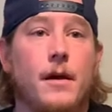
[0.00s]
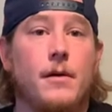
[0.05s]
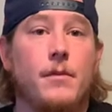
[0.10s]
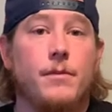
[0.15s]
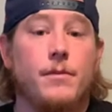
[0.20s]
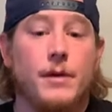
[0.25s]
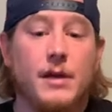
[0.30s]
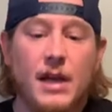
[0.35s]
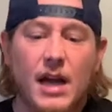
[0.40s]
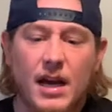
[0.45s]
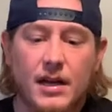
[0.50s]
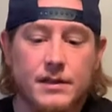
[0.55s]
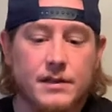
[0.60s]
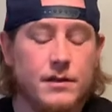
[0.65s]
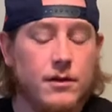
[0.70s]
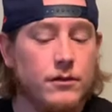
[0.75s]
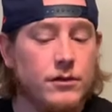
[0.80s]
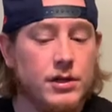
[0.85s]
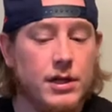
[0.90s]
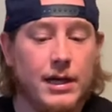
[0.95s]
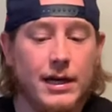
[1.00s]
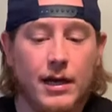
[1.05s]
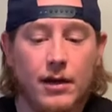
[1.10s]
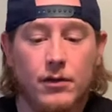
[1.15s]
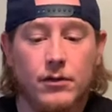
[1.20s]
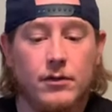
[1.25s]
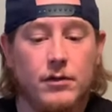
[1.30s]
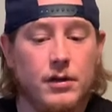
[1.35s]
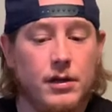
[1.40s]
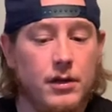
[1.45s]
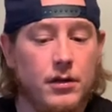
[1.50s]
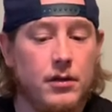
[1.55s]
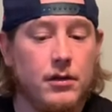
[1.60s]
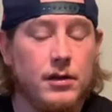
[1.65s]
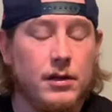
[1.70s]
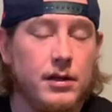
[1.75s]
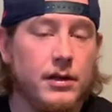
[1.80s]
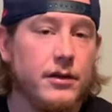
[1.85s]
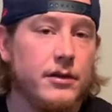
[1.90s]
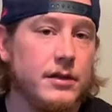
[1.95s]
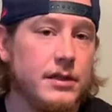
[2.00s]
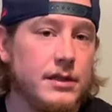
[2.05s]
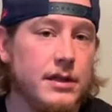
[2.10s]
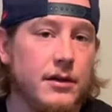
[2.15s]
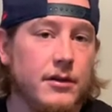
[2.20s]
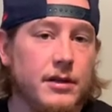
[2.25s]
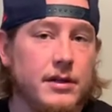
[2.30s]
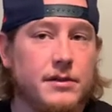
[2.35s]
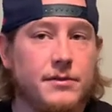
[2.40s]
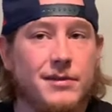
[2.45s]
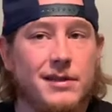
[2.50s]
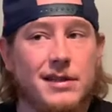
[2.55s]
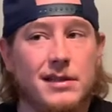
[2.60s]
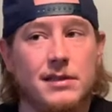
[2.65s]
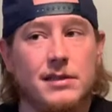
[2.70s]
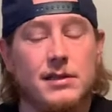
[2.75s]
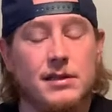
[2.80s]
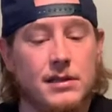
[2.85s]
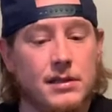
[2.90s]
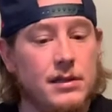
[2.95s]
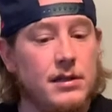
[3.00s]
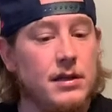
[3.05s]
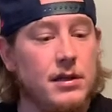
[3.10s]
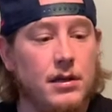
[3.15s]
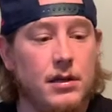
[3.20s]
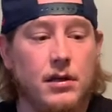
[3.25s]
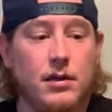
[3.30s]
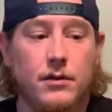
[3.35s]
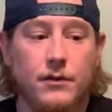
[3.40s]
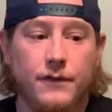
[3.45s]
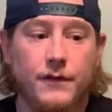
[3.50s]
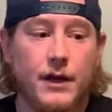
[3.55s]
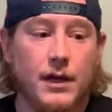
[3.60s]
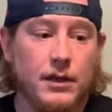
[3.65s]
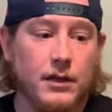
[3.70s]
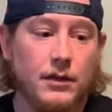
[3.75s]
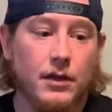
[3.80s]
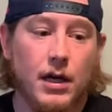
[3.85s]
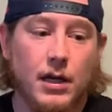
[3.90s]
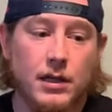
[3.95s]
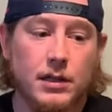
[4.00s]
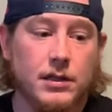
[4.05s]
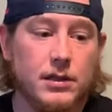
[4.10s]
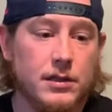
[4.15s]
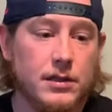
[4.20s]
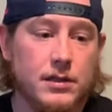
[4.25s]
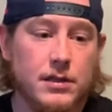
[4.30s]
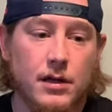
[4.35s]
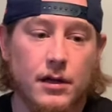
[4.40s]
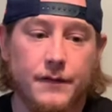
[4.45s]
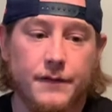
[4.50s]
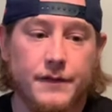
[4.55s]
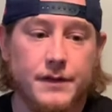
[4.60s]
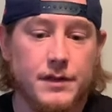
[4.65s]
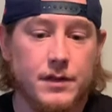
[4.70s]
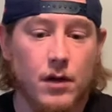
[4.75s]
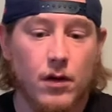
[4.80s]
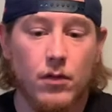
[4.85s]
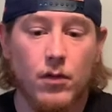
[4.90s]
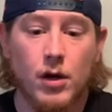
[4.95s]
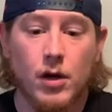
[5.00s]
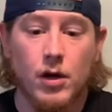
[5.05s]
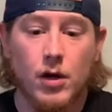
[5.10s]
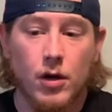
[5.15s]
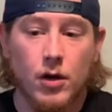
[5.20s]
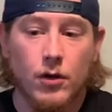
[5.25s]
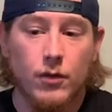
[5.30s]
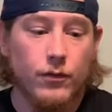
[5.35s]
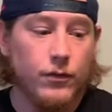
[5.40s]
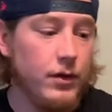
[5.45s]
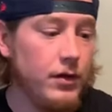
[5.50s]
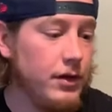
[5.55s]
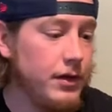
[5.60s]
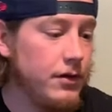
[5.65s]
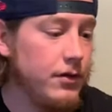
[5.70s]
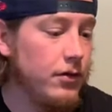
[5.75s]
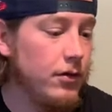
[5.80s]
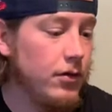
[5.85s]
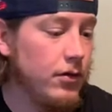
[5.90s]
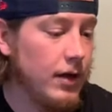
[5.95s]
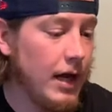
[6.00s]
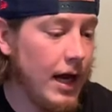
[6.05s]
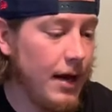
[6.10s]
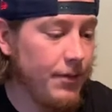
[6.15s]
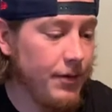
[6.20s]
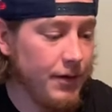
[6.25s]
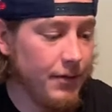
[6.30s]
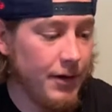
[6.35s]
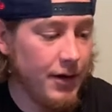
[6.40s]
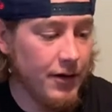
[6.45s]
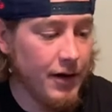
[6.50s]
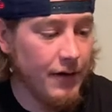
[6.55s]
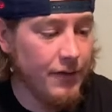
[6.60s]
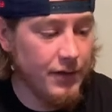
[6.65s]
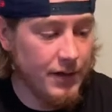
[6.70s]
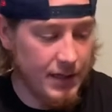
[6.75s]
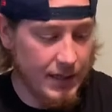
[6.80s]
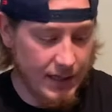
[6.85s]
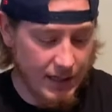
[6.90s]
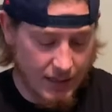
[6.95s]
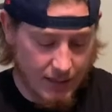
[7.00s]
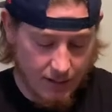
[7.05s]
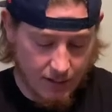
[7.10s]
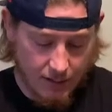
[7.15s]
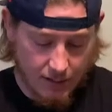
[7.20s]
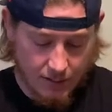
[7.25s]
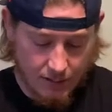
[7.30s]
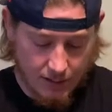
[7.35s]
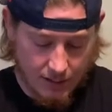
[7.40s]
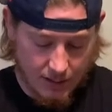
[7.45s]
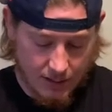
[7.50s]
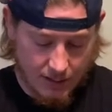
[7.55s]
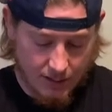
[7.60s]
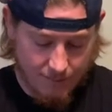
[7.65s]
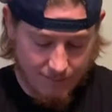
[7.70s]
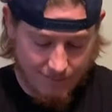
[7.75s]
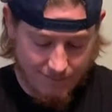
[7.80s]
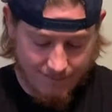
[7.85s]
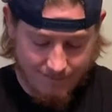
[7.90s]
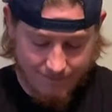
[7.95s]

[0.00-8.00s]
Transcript: but yeah, so check out, you know, the clearance areas because you'll find a lot of good stuff. So really cool. Happy about everything here. Um,